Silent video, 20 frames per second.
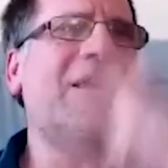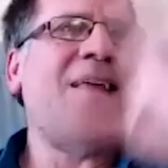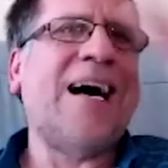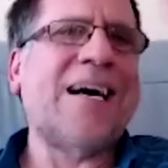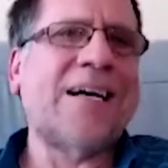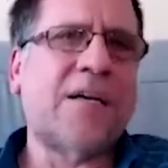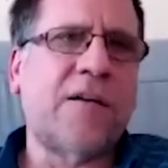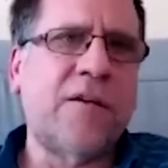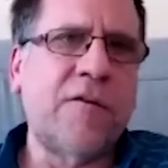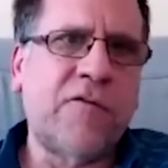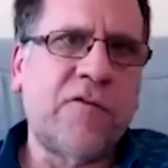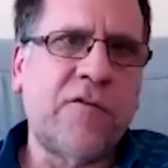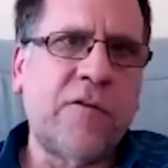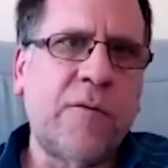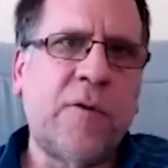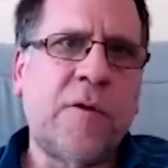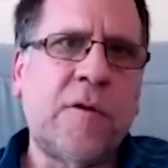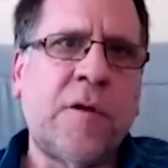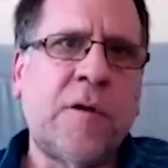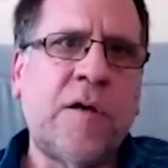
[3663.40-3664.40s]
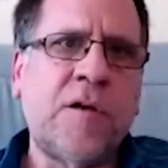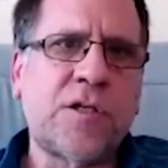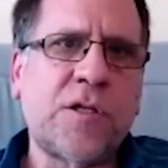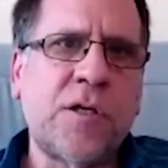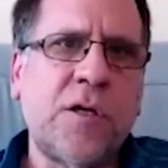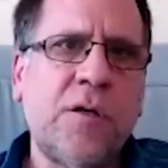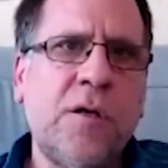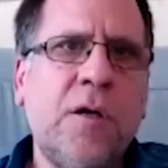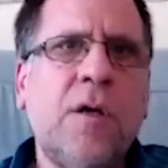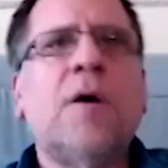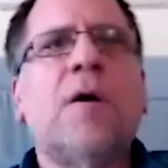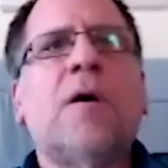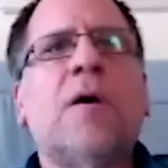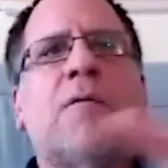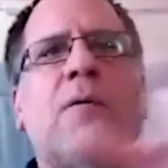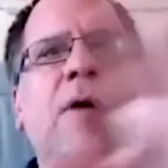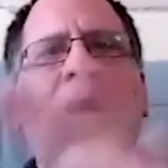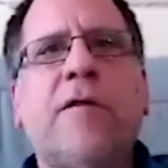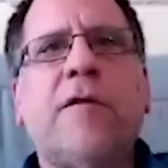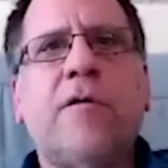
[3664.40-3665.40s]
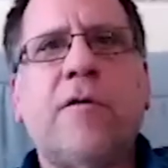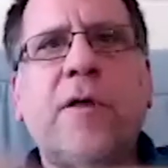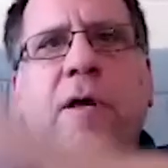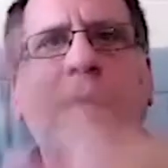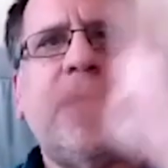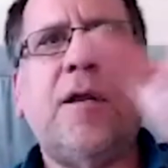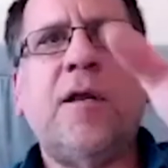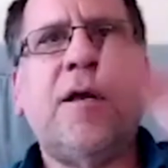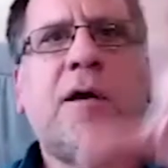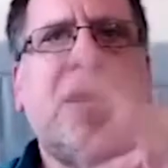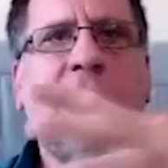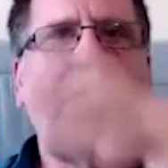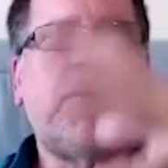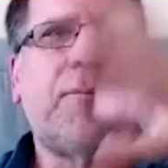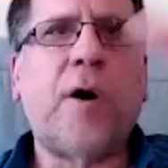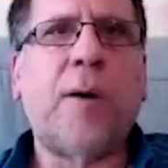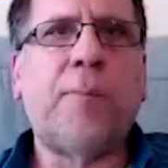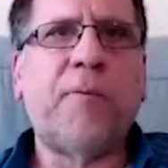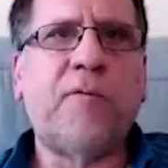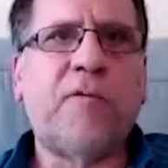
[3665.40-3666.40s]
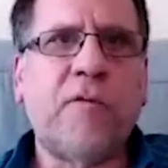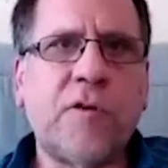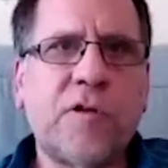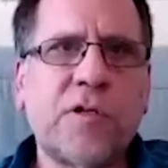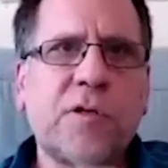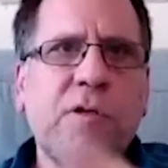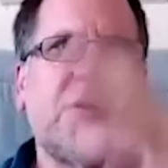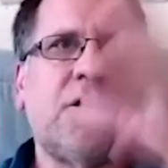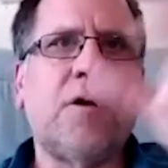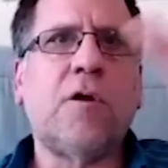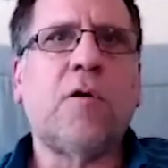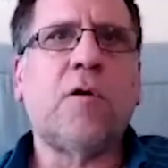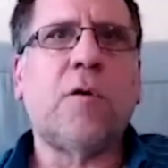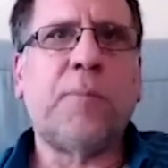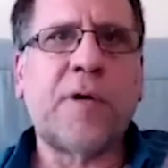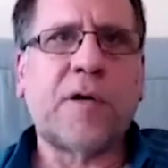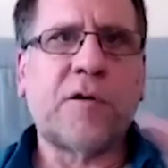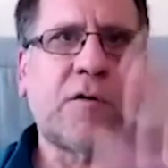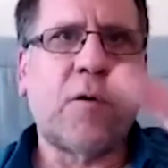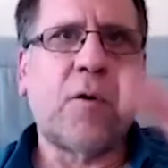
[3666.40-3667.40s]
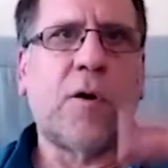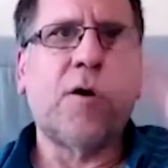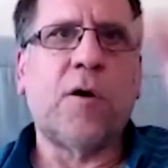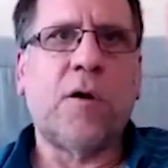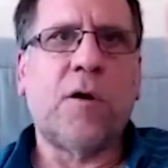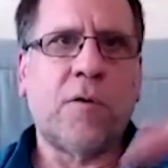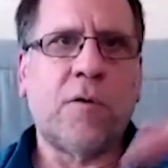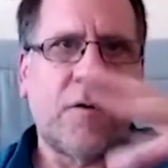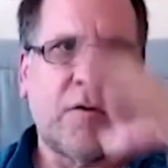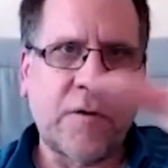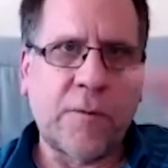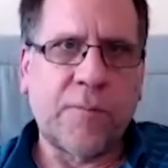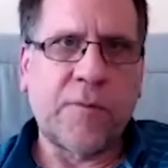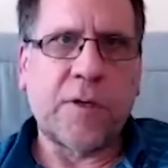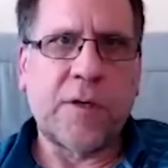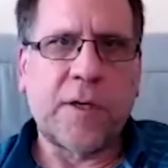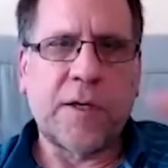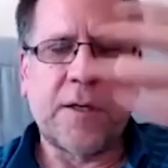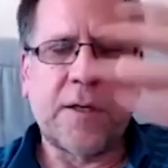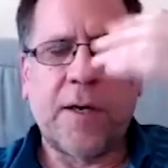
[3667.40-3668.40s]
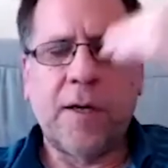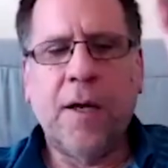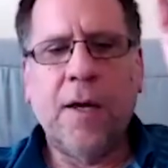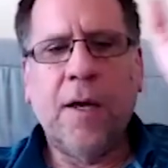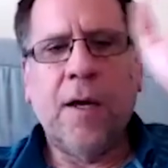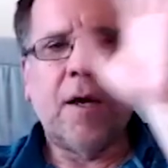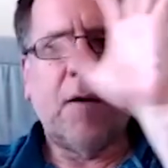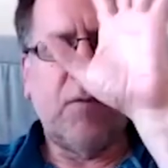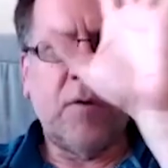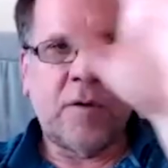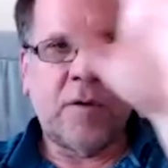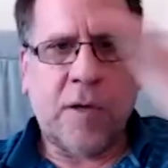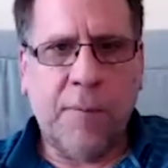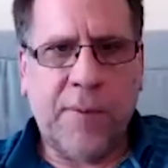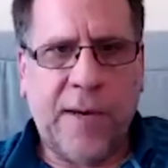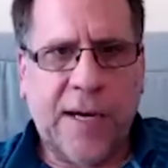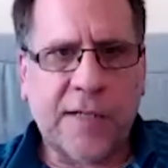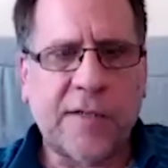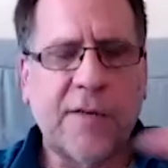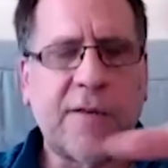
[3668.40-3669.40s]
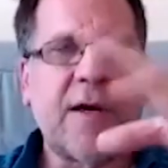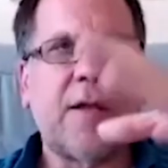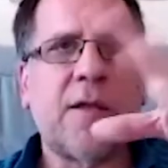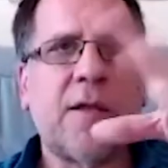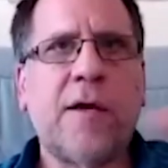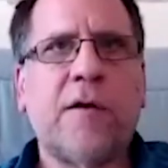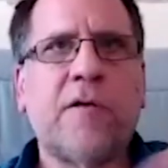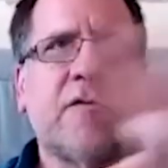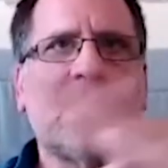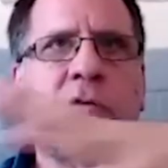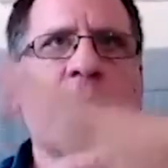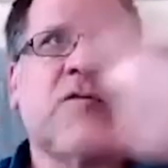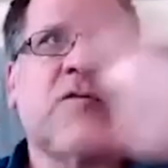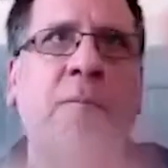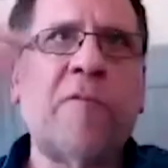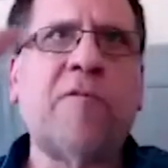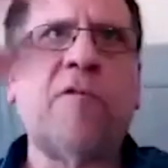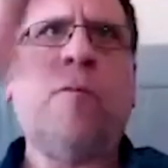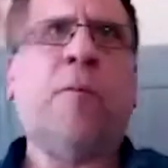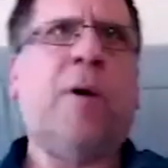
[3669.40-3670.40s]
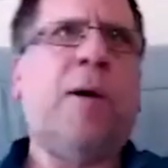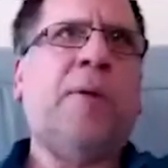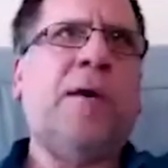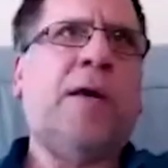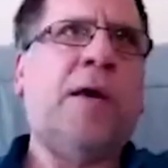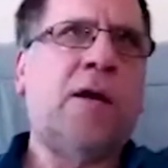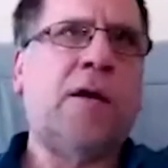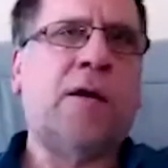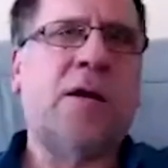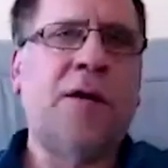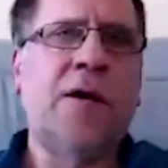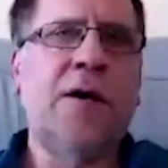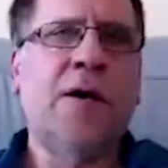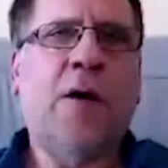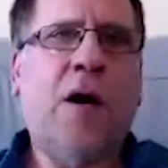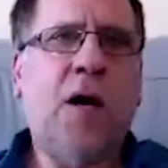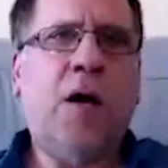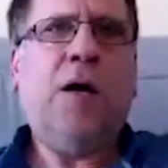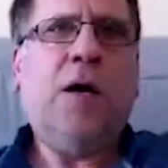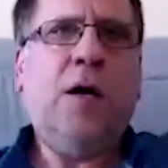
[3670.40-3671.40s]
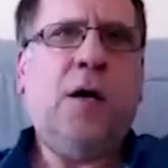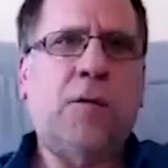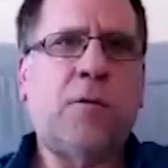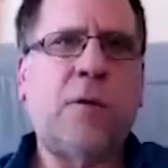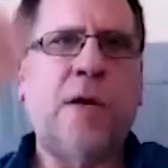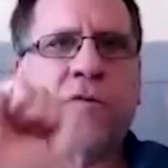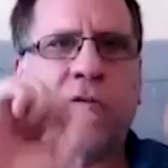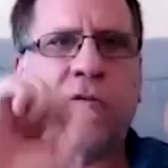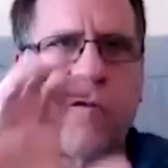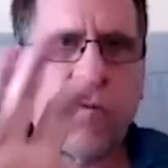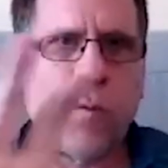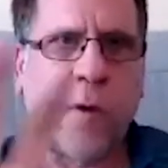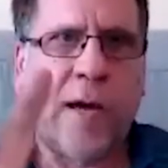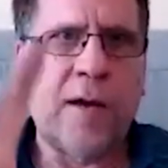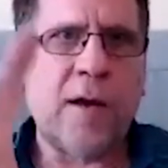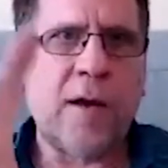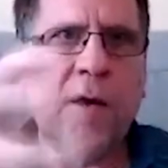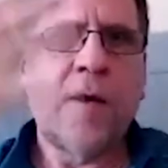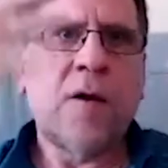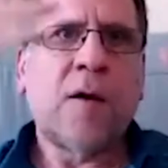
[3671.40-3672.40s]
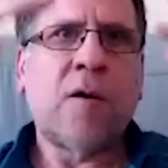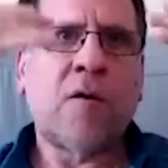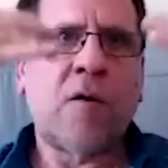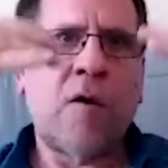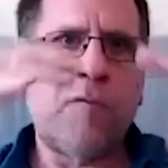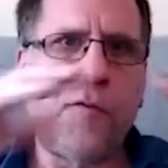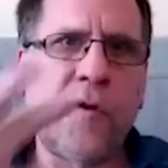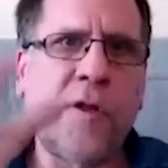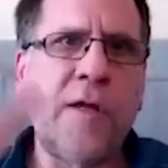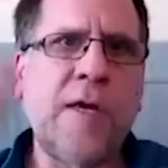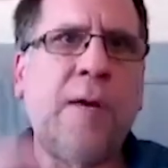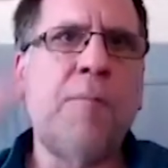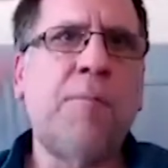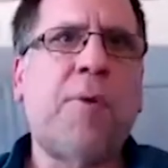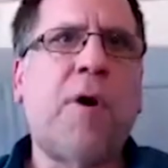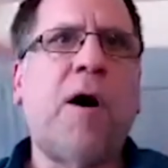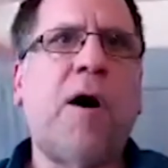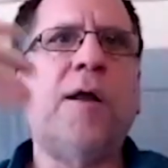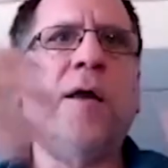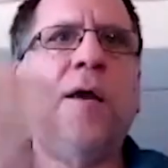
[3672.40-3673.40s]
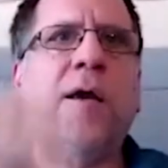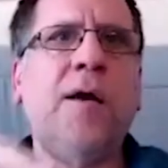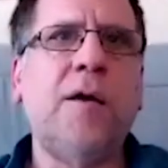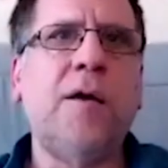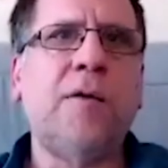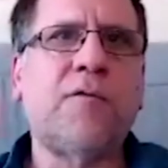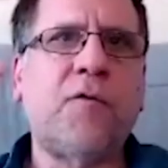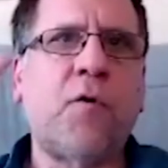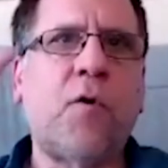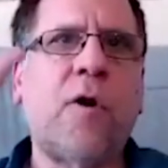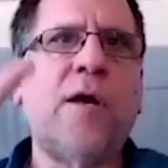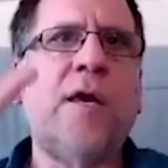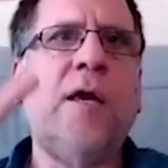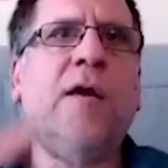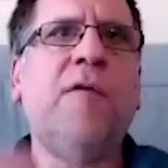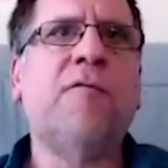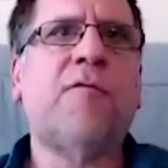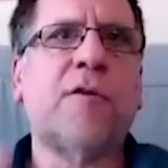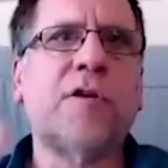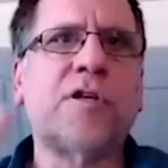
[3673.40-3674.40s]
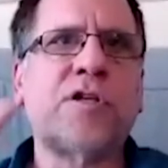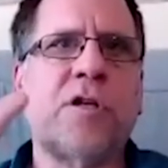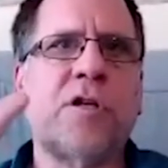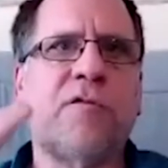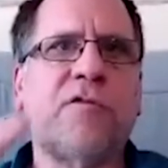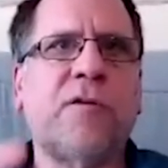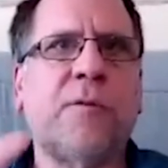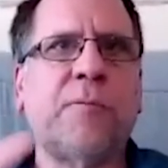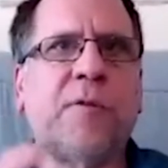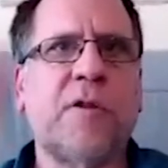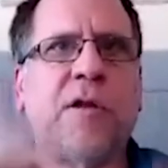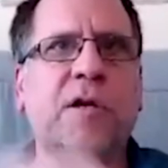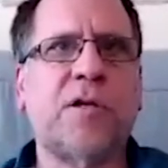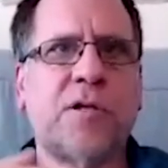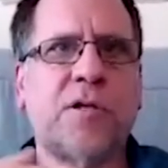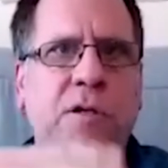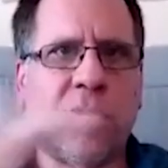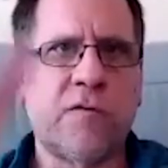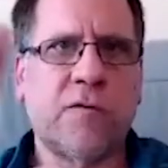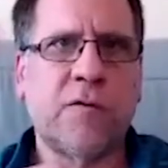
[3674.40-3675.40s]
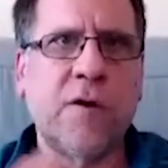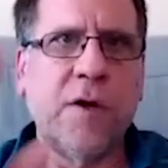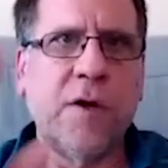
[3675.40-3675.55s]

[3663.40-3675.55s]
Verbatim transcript: active simulation rather than any kind of propositional or pictorial right. or something like that. And we'll come back to mm-hmm. that later. So some of you might be getting, ah, right, just wait. A fully embodied 4E version of simulation is